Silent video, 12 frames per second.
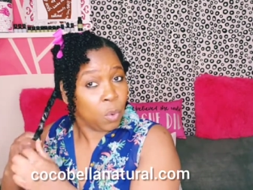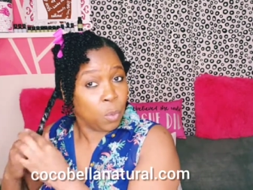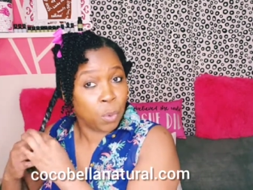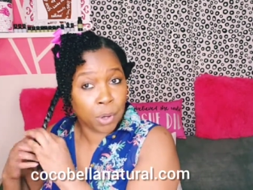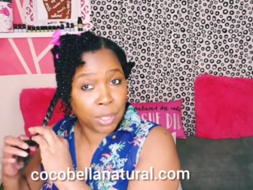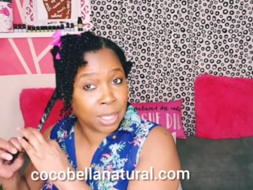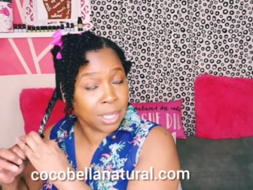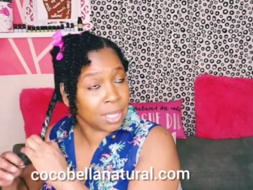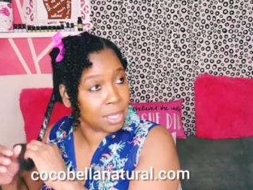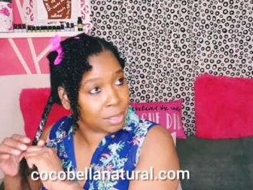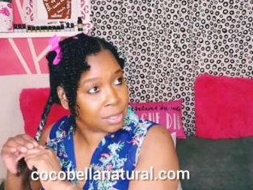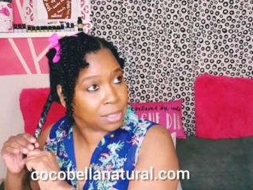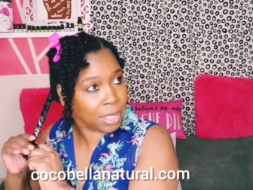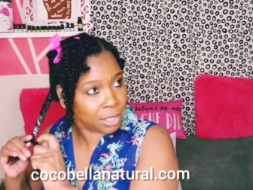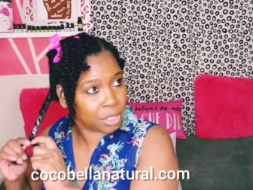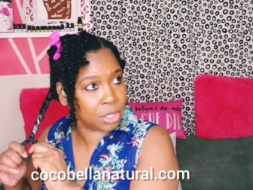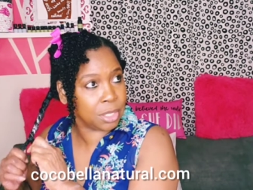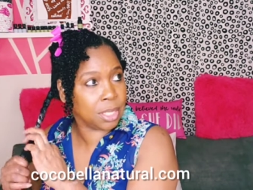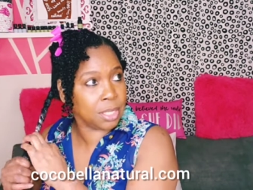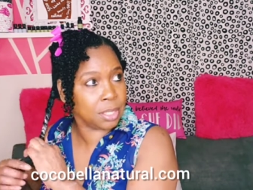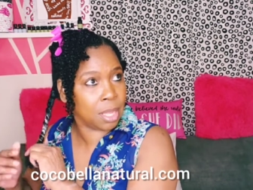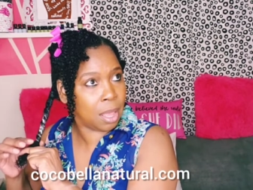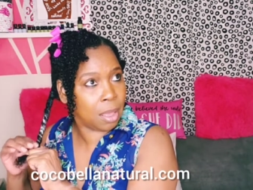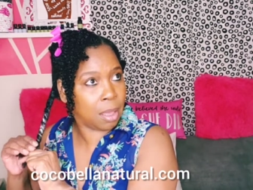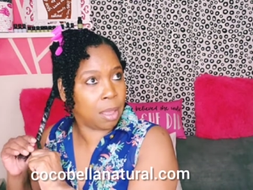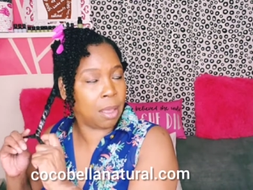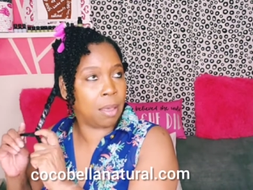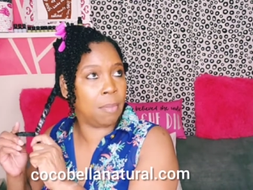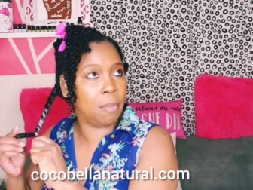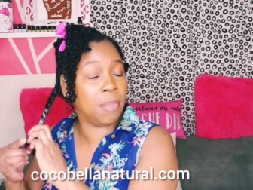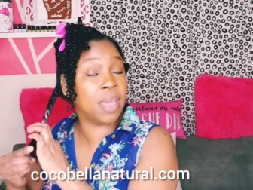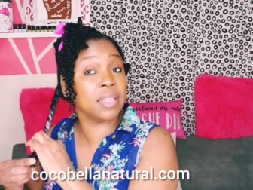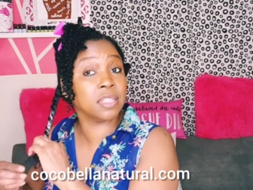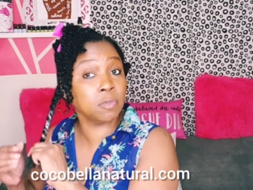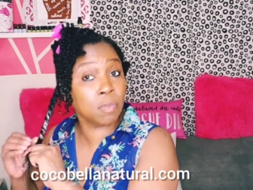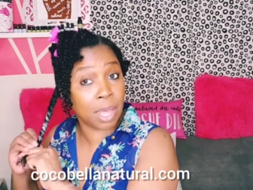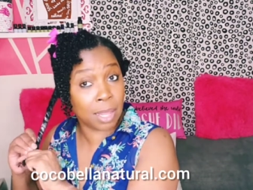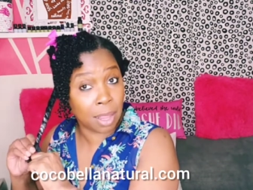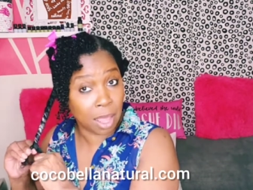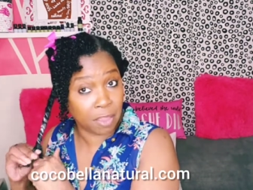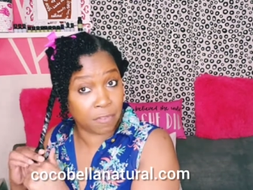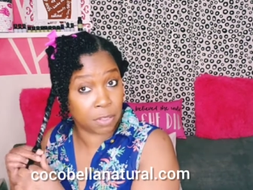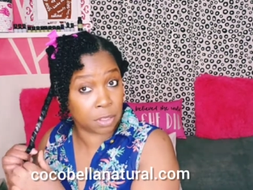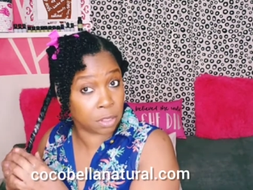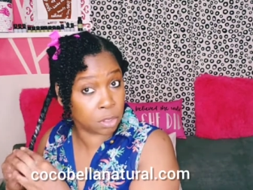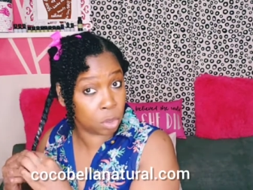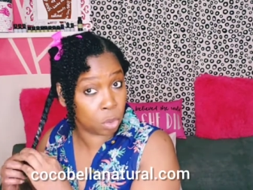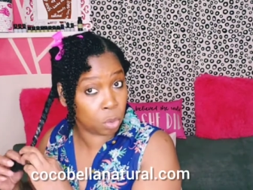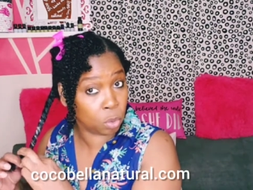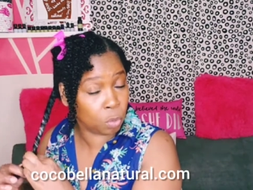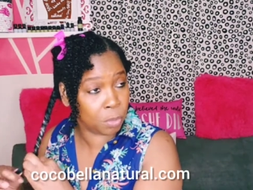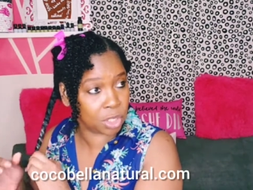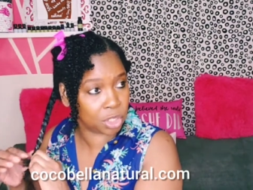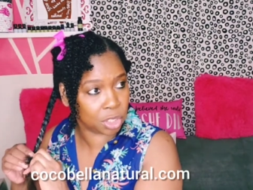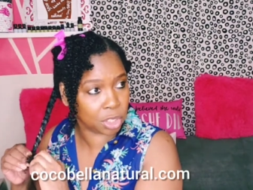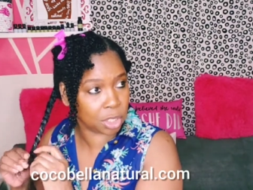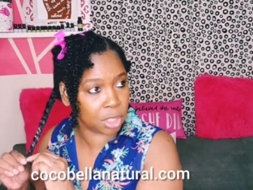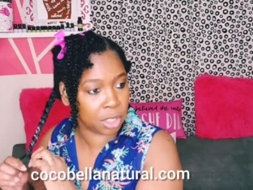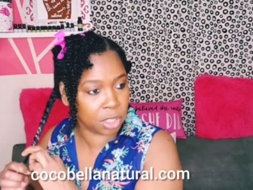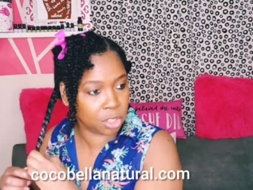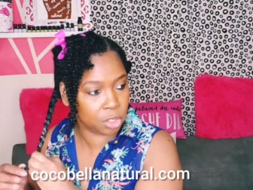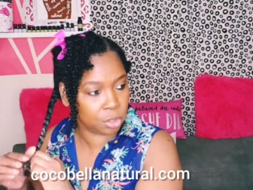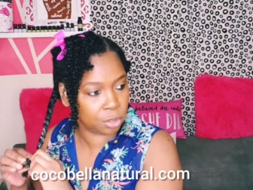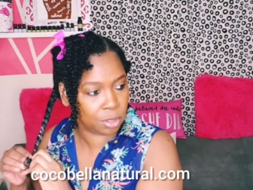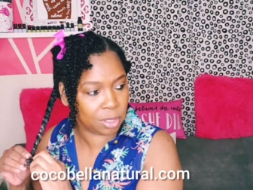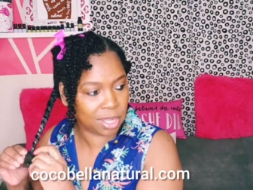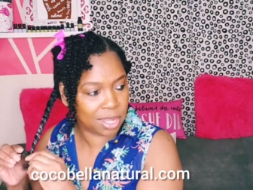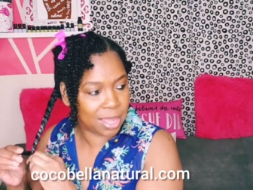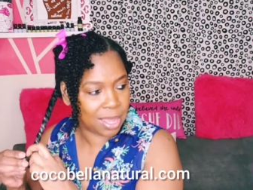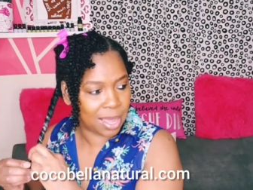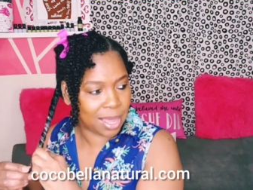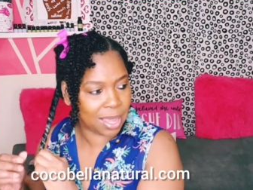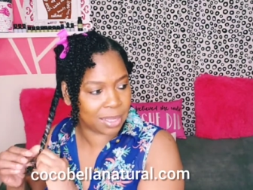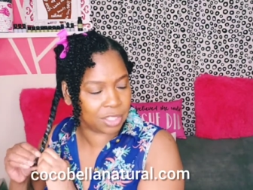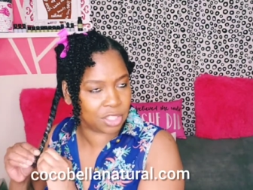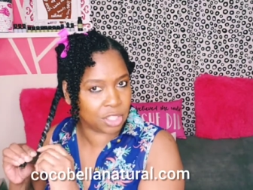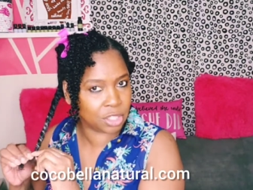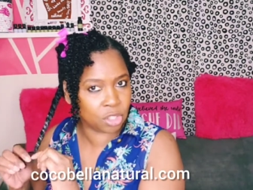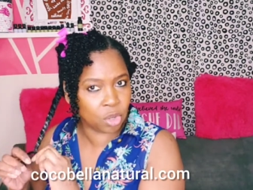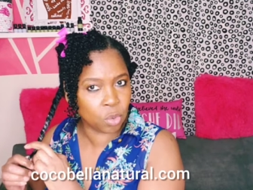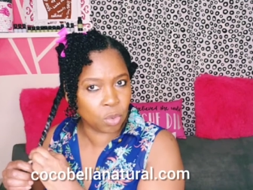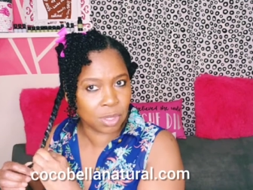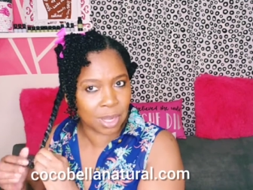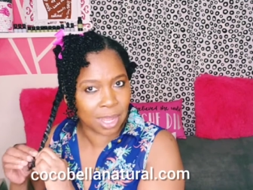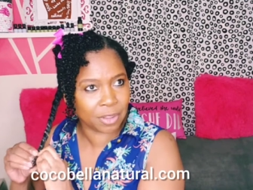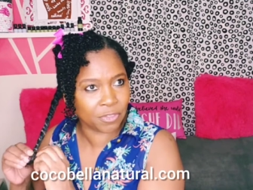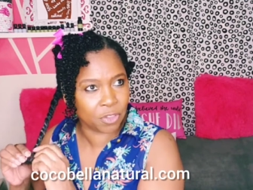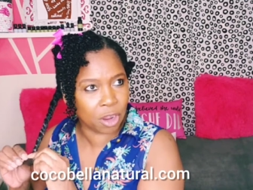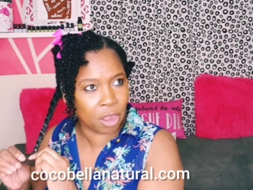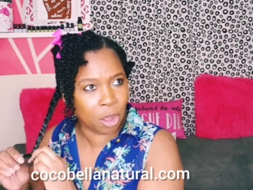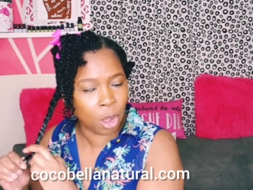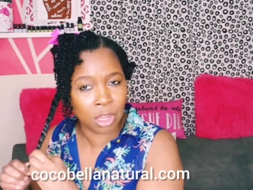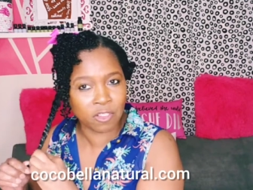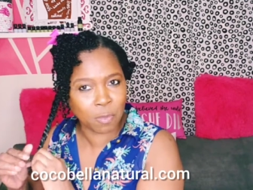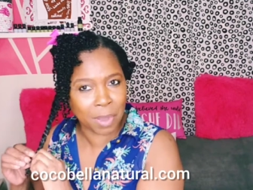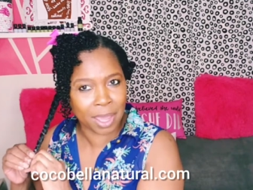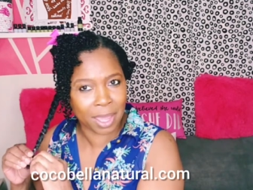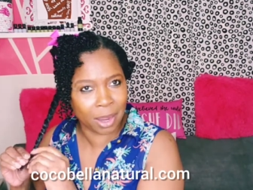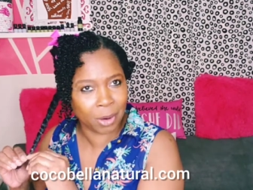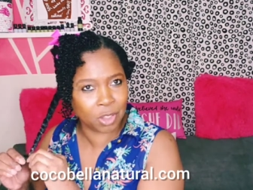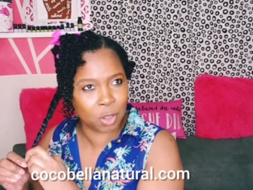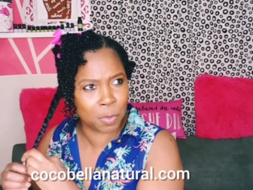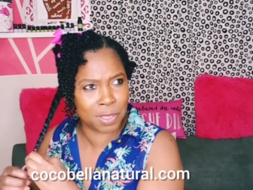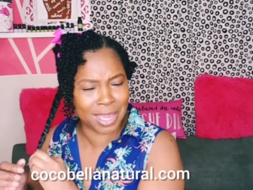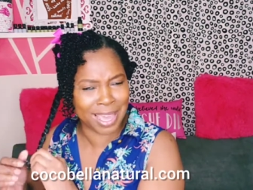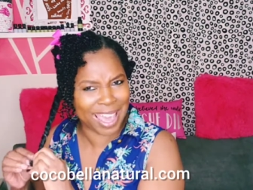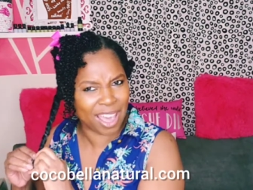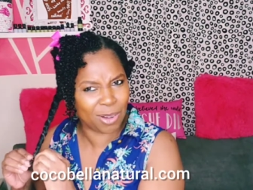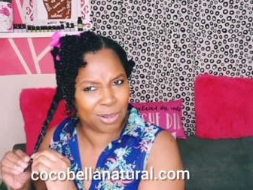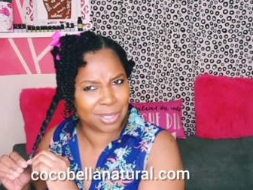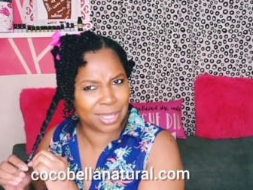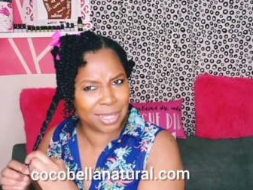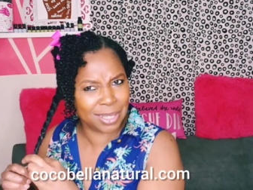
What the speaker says: Working in sections makes my life so much easier. I just don't like for all of my hair to be out